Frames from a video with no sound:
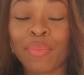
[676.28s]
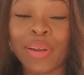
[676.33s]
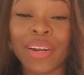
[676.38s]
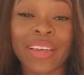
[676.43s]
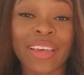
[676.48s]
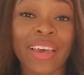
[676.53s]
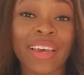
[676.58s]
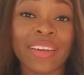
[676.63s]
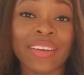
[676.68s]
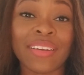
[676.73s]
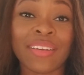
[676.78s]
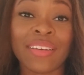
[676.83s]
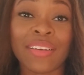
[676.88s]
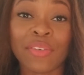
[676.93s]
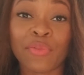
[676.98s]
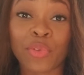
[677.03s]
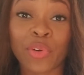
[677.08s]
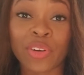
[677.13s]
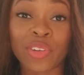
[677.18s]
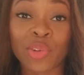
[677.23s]
Again,
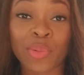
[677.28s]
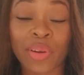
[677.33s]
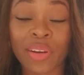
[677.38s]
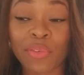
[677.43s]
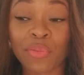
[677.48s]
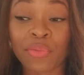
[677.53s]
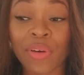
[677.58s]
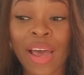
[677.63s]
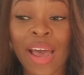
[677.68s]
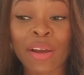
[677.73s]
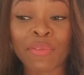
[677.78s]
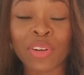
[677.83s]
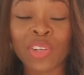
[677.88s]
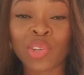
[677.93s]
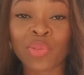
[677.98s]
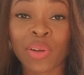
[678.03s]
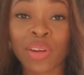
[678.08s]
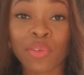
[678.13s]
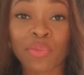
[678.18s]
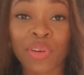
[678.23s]
for a average
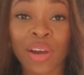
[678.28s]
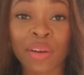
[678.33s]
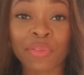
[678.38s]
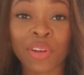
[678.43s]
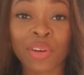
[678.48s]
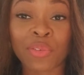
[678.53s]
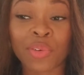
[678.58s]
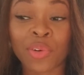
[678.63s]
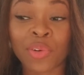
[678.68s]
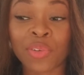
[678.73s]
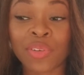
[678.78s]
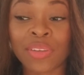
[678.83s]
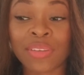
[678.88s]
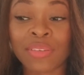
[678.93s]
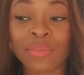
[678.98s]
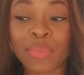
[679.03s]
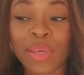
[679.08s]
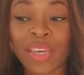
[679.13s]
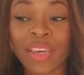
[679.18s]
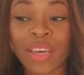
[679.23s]

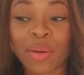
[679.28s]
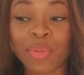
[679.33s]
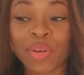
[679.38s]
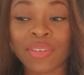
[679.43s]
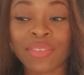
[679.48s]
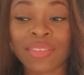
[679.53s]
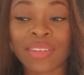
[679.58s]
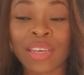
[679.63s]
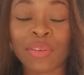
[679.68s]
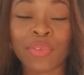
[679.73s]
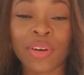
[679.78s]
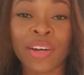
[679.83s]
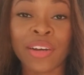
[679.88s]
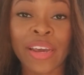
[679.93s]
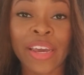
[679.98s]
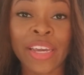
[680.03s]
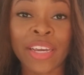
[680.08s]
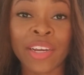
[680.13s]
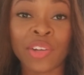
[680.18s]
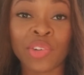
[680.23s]
25-year-old, being able to save
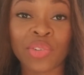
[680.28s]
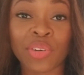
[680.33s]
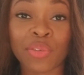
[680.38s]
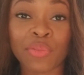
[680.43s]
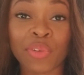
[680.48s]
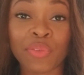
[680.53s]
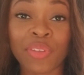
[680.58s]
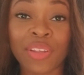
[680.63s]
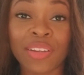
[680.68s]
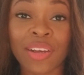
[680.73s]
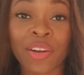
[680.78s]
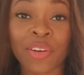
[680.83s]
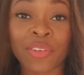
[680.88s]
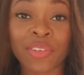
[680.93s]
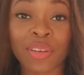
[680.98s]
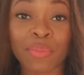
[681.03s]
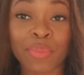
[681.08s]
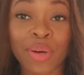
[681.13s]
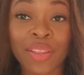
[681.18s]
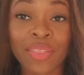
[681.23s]
$850
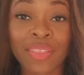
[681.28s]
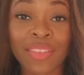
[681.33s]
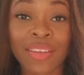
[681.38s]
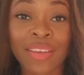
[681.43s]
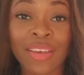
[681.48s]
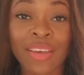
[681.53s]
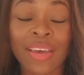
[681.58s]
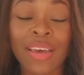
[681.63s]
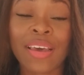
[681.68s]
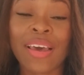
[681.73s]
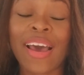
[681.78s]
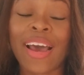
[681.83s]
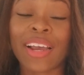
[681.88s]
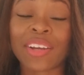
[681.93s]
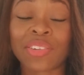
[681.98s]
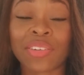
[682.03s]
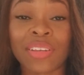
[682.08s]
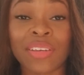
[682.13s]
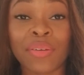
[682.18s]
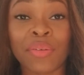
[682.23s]
a month,
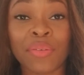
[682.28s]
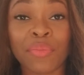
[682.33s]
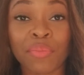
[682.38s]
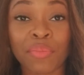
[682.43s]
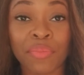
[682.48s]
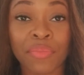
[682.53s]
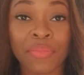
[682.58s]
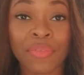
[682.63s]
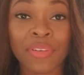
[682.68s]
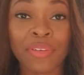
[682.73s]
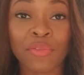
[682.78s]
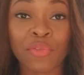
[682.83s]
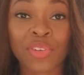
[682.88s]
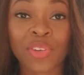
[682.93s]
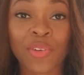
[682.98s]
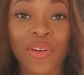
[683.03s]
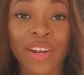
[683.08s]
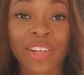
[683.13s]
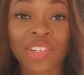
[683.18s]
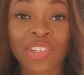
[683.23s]
actually,
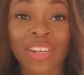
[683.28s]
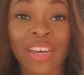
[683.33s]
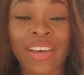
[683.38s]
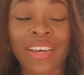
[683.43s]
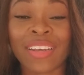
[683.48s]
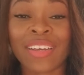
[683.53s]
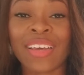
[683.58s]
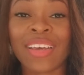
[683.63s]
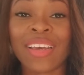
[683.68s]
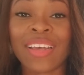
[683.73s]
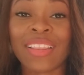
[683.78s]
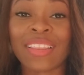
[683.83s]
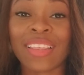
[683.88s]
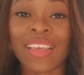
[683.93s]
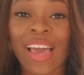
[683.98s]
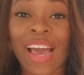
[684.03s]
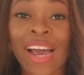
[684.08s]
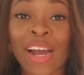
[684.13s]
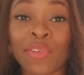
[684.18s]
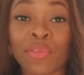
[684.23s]
scratch that,
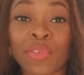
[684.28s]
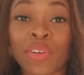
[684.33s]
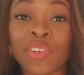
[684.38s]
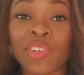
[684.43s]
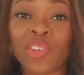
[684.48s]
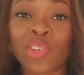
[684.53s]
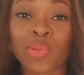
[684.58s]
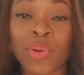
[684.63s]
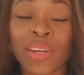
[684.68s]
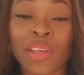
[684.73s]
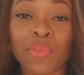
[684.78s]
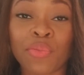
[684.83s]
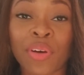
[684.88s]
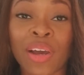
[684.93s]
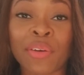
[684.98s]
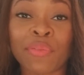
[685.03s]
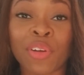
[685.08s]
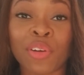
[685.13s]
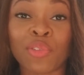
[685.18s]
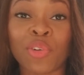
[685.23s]
the average
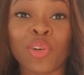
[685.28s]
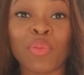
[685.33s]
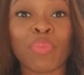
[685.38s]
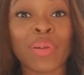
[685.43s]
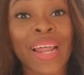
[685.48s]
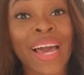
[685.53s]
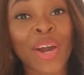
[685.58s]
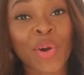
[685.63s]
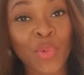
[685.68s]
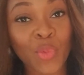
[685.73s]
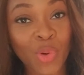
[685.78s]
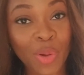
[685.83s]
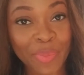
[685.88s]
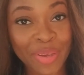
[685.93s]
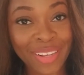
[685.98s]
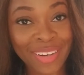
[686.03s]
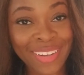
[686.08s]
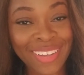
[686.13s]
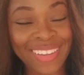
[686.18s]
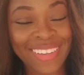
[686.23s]
25-year-old Black
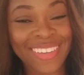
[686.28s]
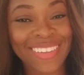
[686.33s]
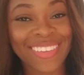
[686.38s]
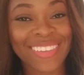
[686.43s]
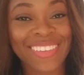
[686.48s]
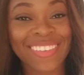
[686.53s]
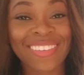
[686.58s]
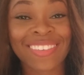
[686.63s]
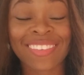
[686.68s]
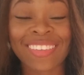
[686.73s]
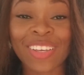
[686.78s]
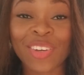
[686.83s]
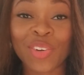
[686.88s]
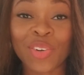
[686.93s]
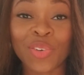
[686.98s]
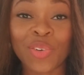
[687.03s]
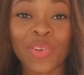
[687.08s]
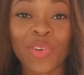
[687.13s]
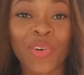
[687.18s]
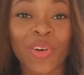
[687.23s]
woman,
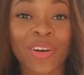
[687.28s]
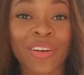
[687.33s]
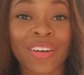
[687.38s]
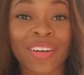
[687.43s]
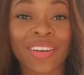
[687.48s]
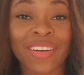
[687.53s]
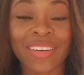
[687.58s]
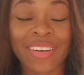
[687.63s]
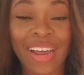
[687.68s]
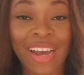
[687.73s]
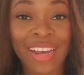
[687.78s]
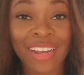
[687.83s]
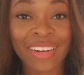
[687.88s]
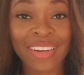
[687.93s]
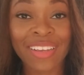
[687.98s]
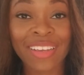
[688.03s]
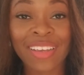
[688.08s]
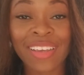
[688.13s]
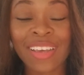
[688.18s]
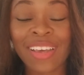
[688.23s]
single or
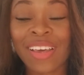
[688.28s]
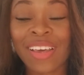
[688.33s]
not,